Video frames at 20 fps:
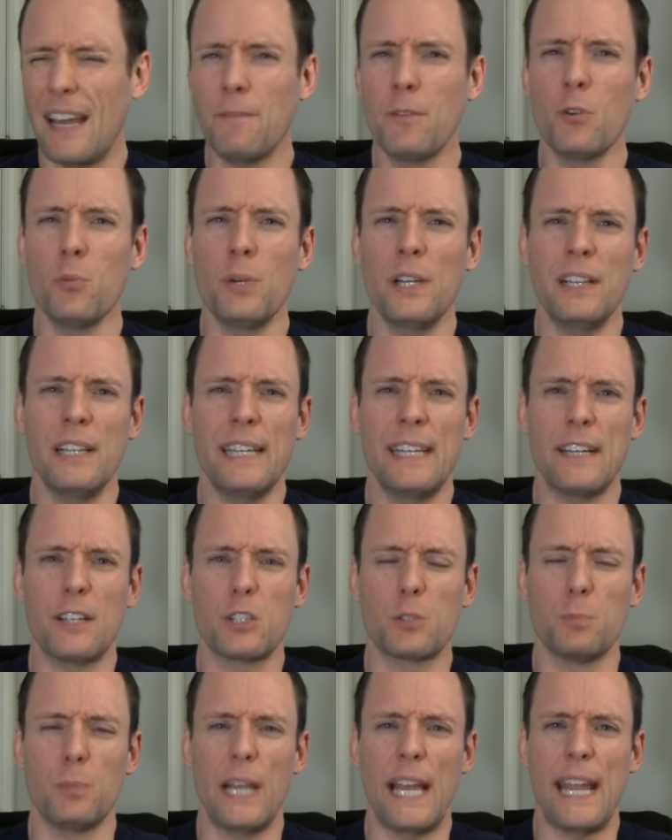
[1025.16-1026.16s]
never really
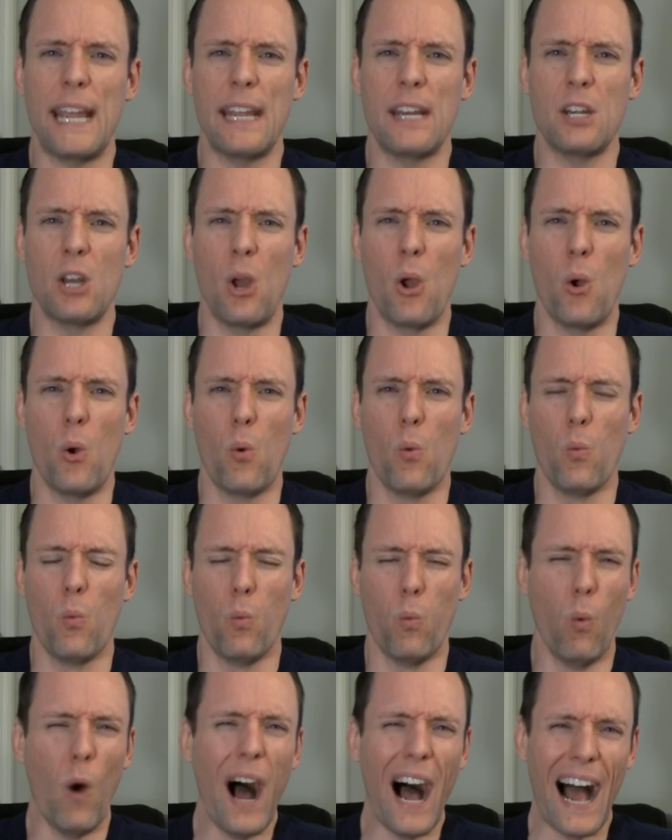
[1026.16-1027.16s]
explain
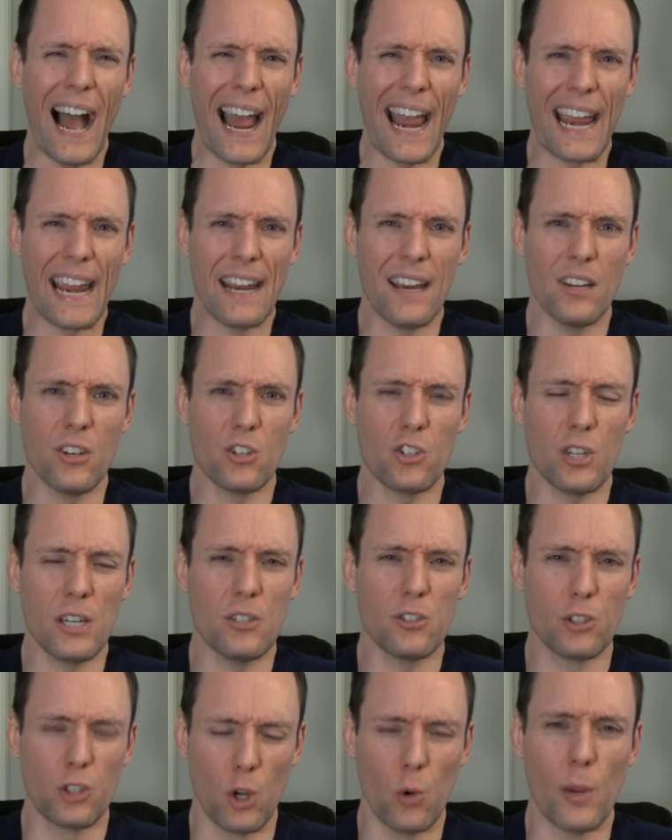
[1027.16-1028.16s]
why
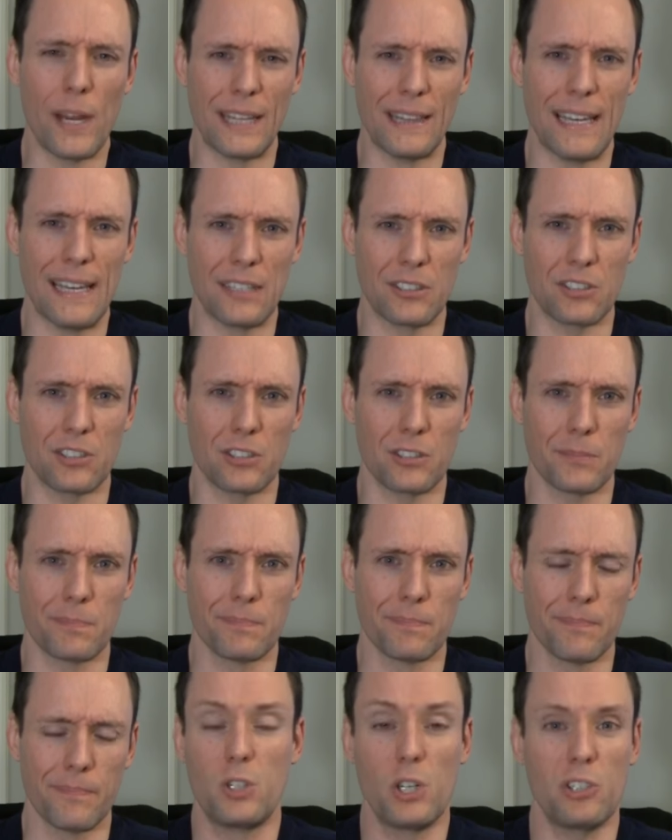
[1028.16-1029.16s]
she's doing this.
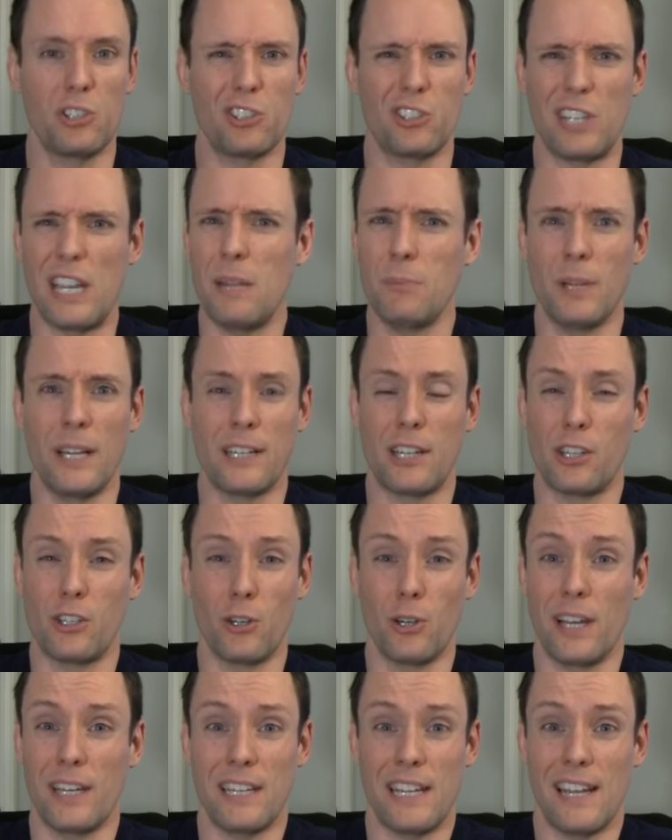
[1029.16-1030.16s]
Just seemed like a
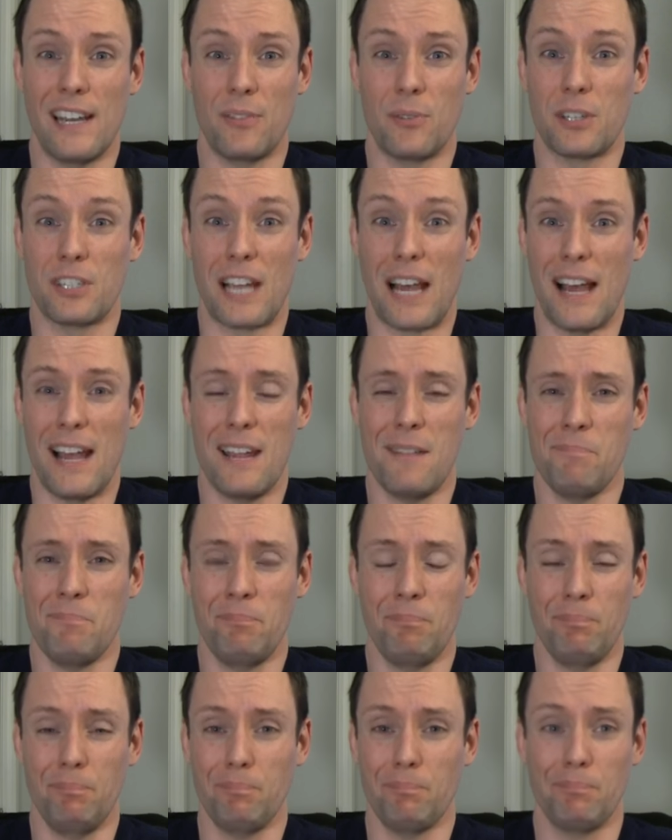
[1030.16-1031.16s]
good idea at the
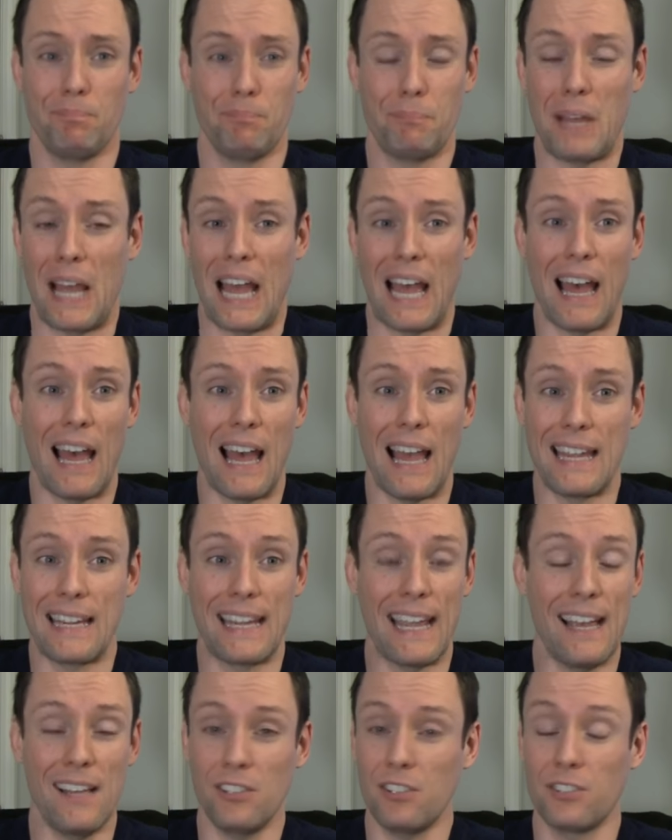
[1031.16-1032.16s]
time. I
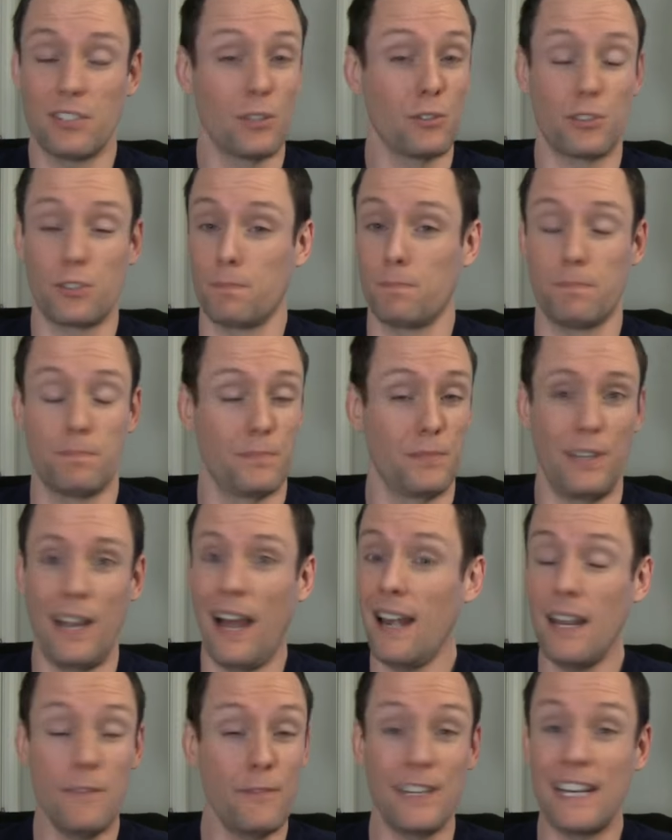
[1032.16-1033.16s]
guess there's
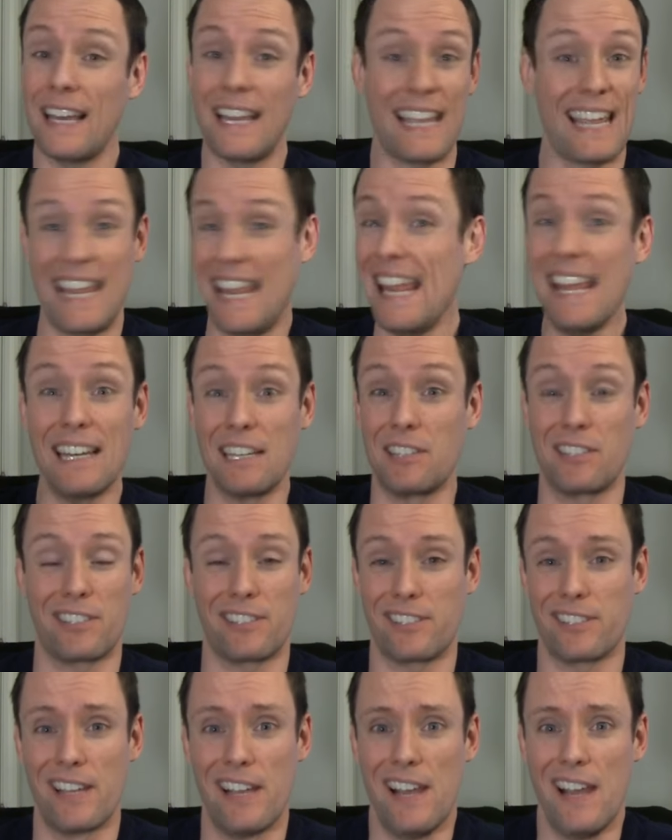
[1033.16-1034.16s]
not even a
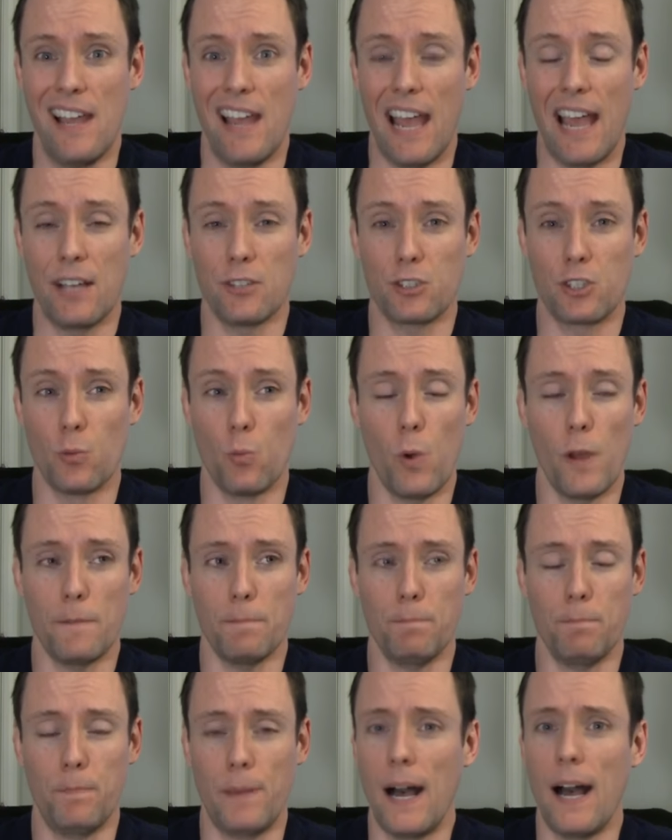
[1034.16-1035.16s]
hint as to
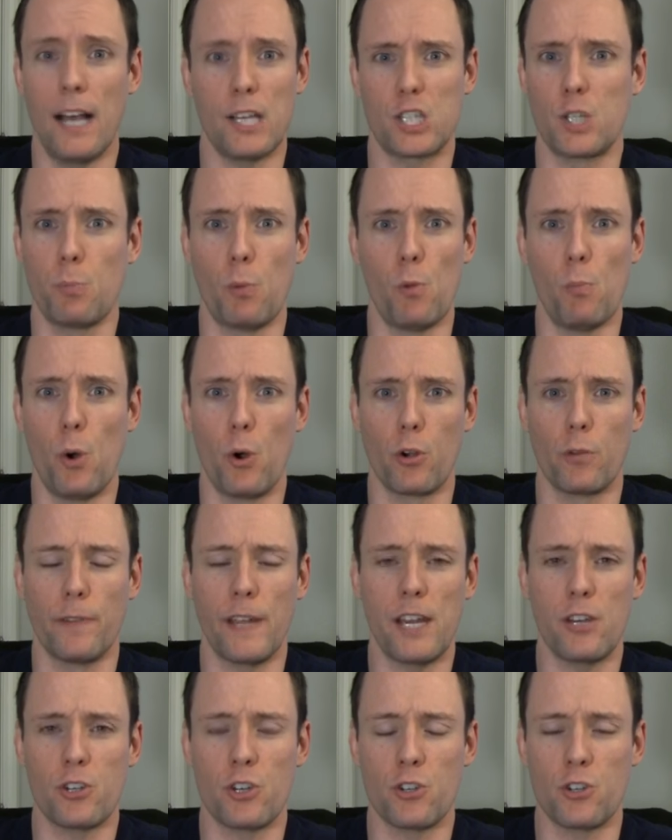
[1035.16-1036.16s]
what possible
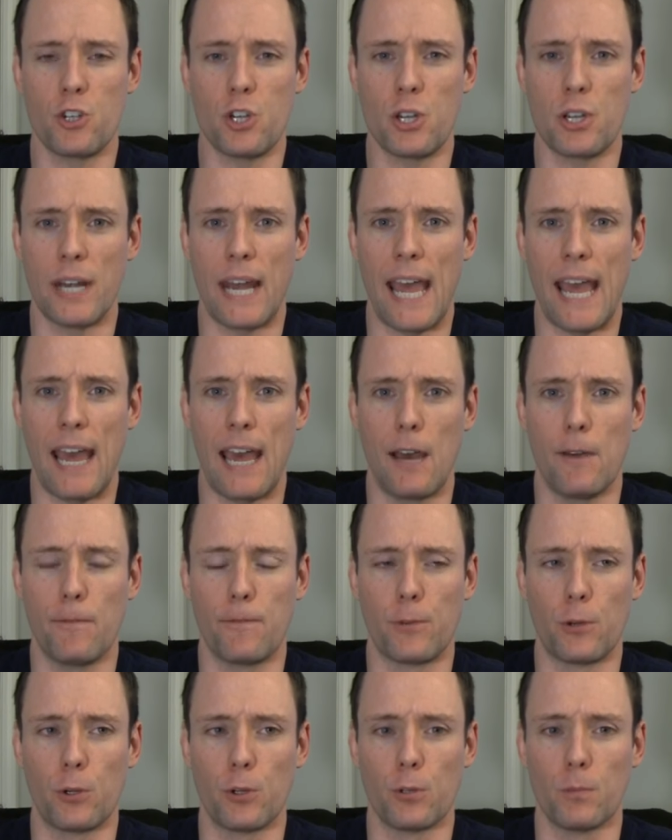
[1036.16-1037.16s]
motivation she could
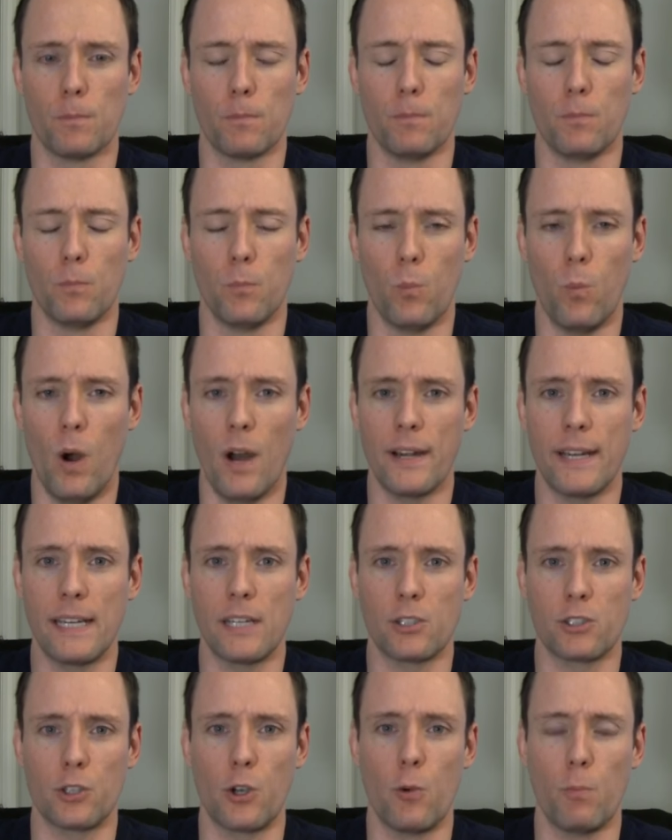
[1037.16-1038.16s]
have for
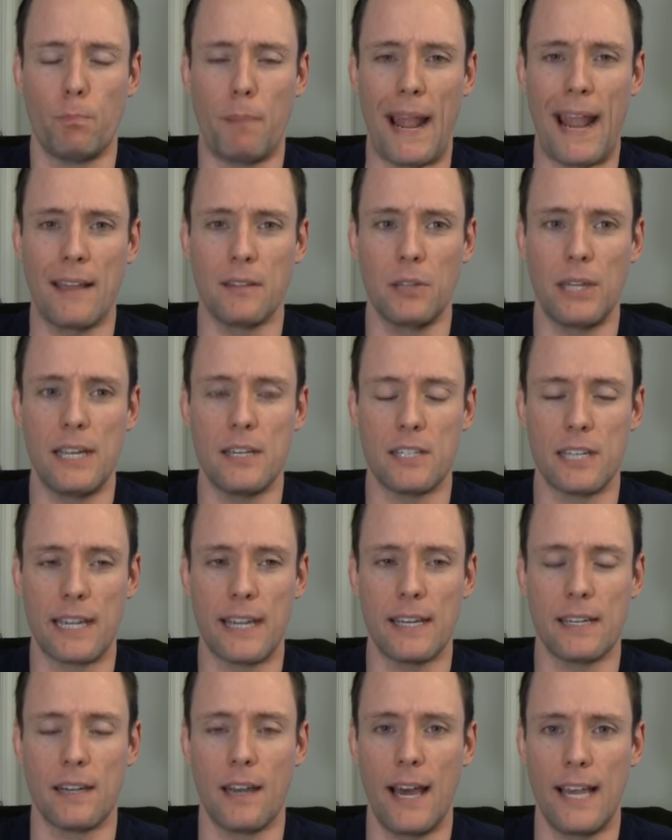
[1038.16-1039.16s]
wanting so badly to
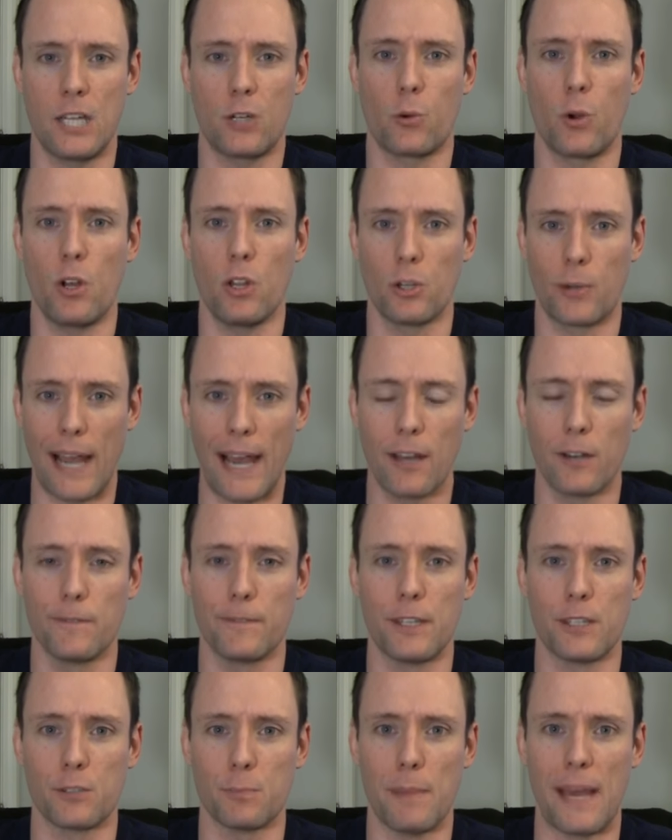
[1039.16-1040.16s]
get Nightcrawler out
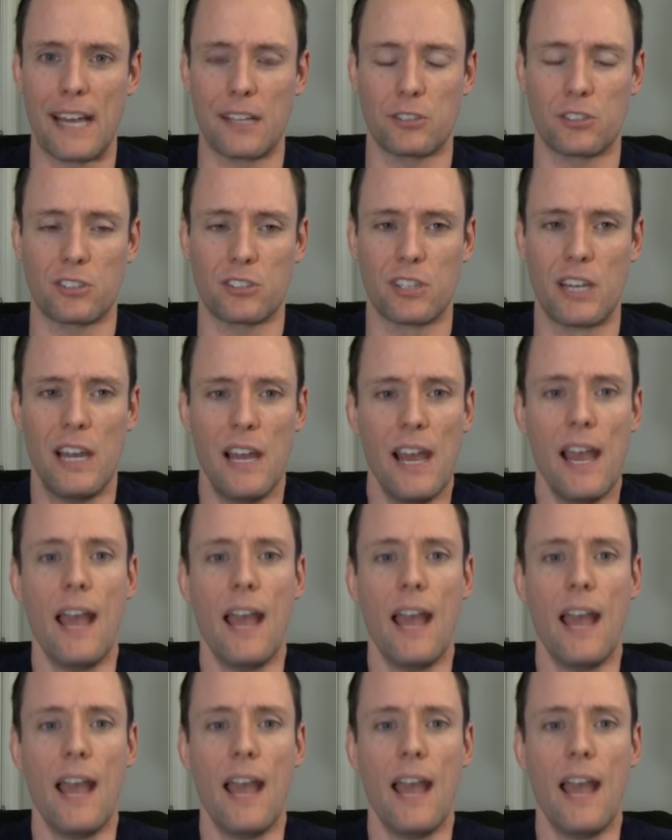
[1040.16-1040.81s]
of this mess.